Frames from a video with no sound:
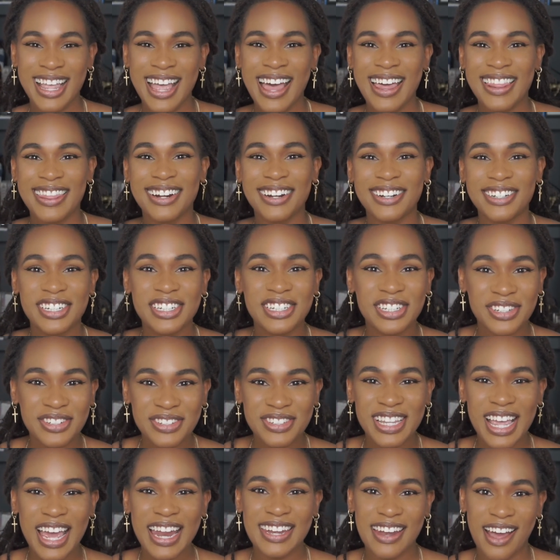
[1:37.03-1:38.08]
There are
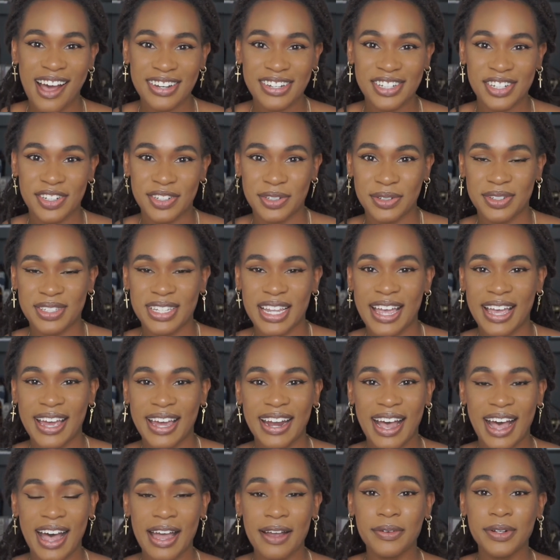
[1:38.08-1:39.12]
to-dos and not to-dos.
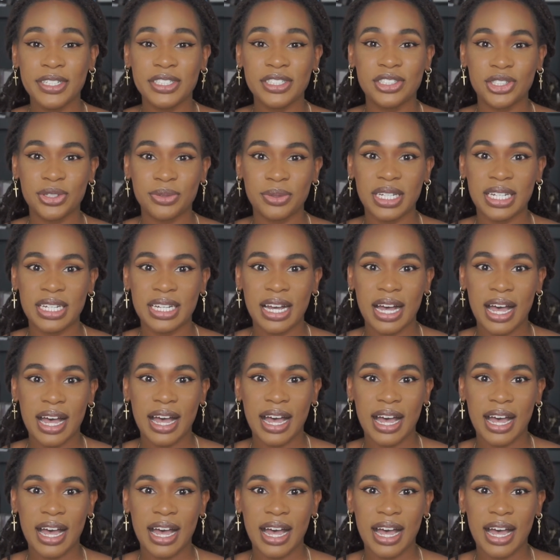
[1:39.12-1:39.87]
And I was doing